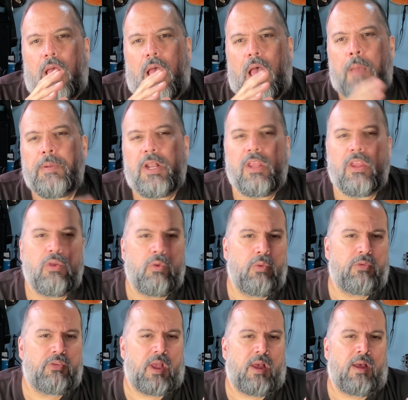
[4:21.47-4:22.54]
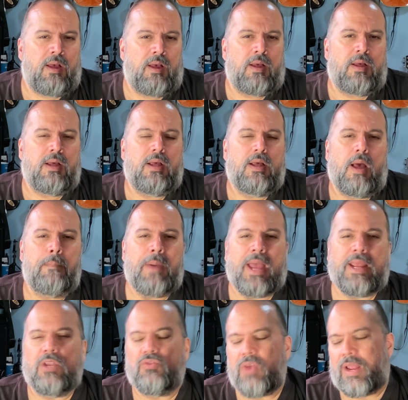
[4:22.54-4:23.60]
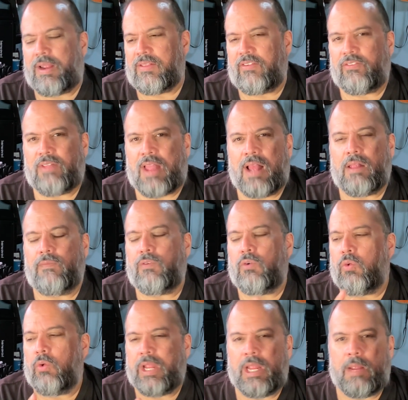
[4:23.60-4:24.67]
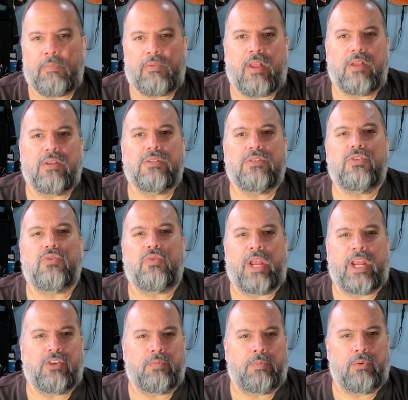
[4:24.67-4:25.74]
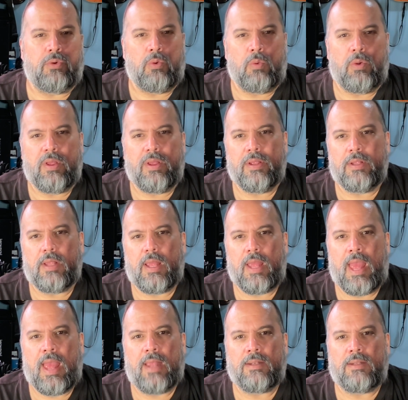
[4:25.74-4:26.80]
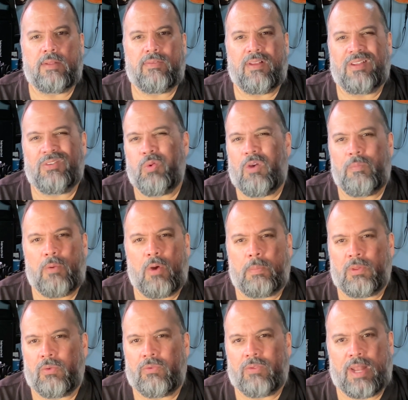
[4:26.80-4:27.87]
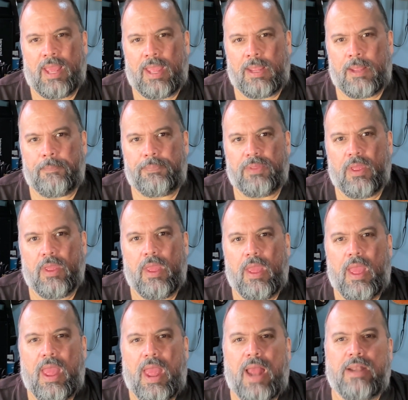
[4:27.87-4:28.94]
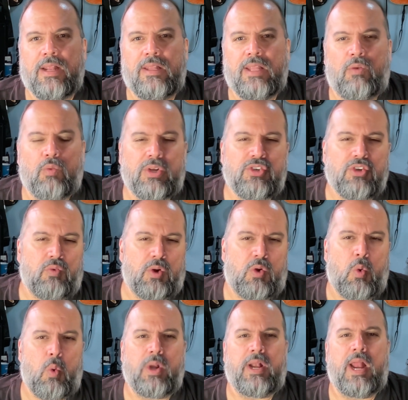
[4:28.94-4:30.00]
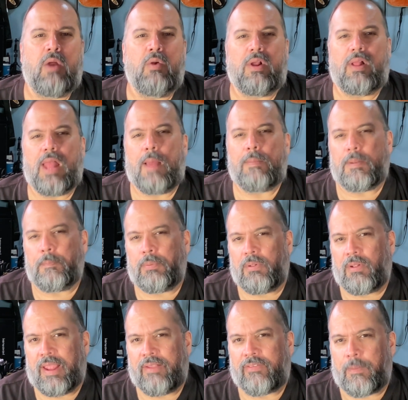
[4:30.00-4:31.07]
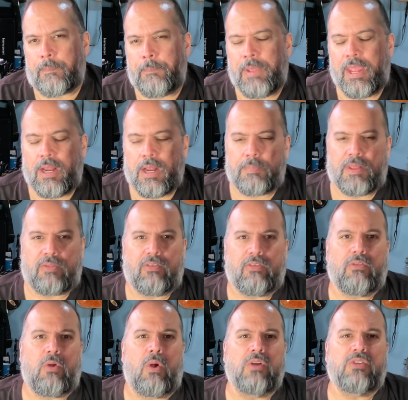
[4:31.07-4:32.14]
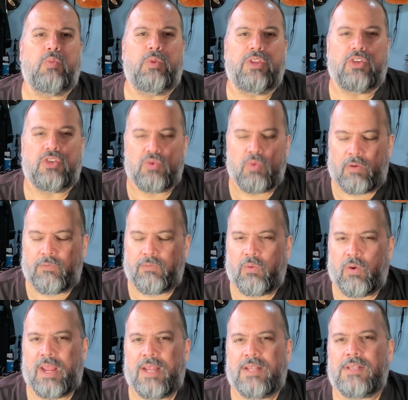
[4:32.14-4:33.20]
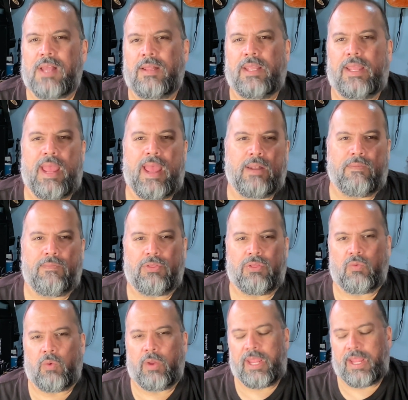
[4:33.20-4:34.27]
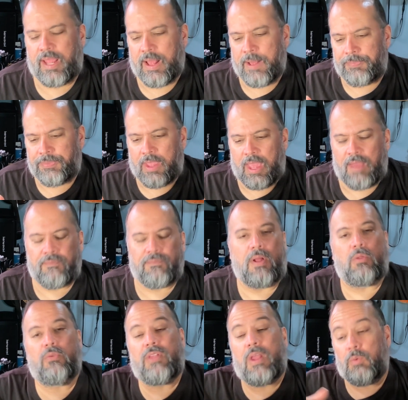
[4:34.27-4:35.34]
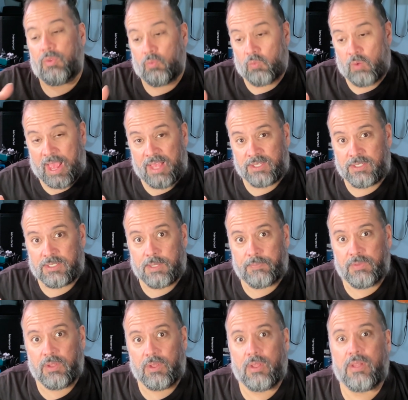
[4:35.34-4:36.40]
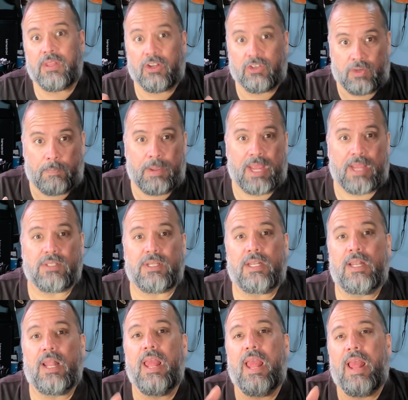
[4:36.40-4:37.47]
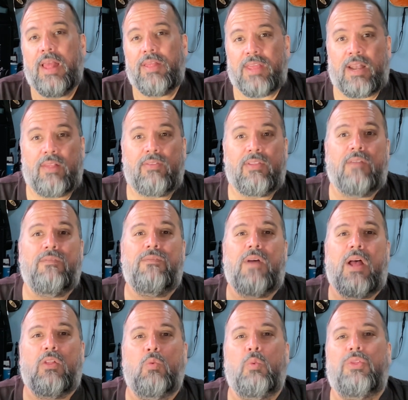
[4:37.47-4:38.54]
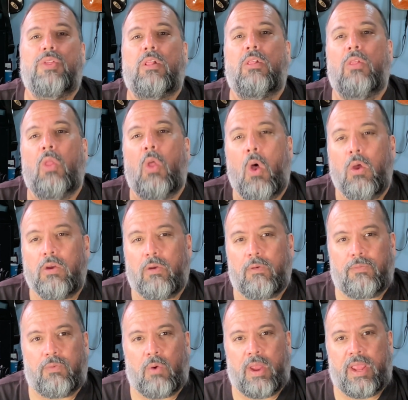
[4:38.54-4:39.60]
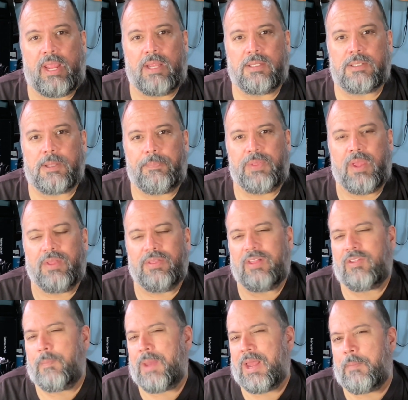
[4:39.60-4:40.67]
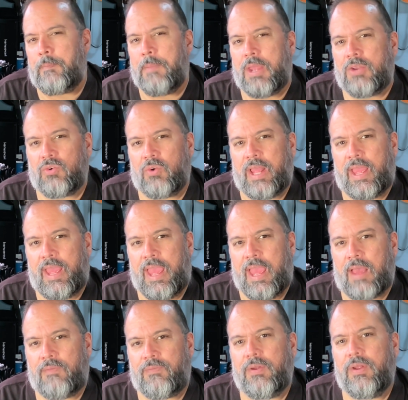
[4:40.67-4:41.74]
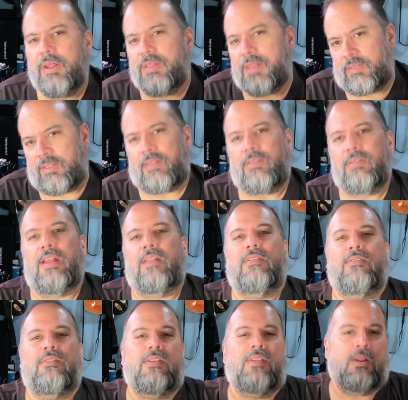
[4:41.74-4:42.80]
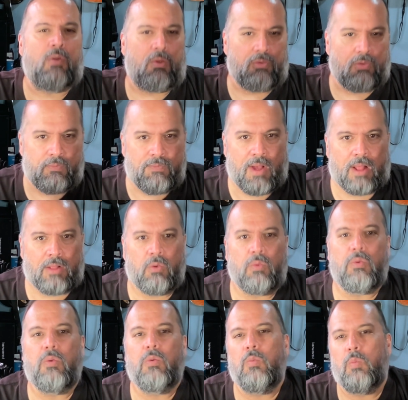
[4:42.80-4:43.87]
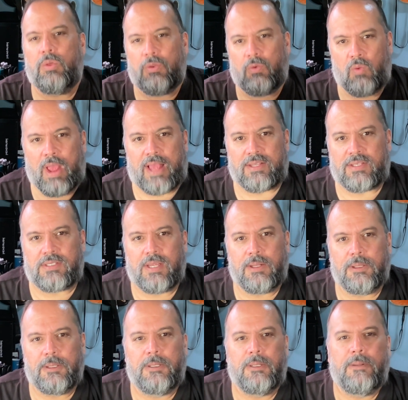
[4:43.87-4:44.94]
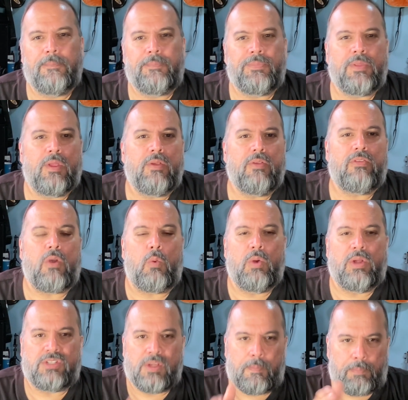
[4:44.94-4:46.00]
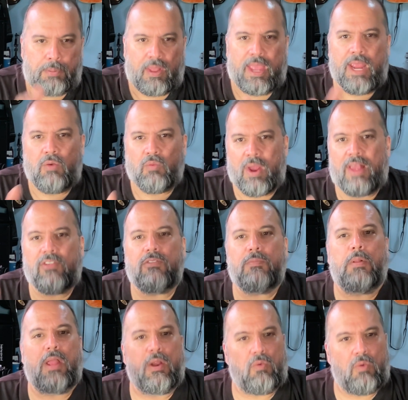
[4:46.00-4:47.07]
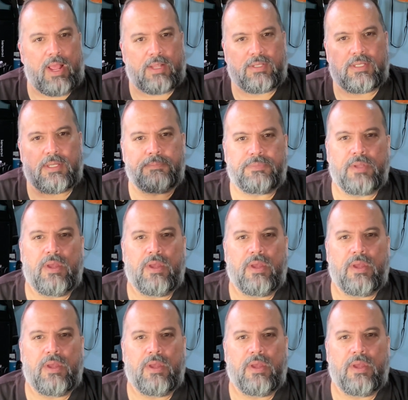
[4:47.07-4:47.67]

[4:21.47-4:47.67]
I'm going to use a backing track in the style of Cream's Strange Brew, and it's a 12-bar blues in A. And in the original recording, Eric Clapton plays a pickup that starts with a short phrase on the end of 3 and follows that with a rest. There's your pacing. That is then followed with a longer phrase that's about a measure and a half that's then also followed with a rest. So it's play, rest, play, rest.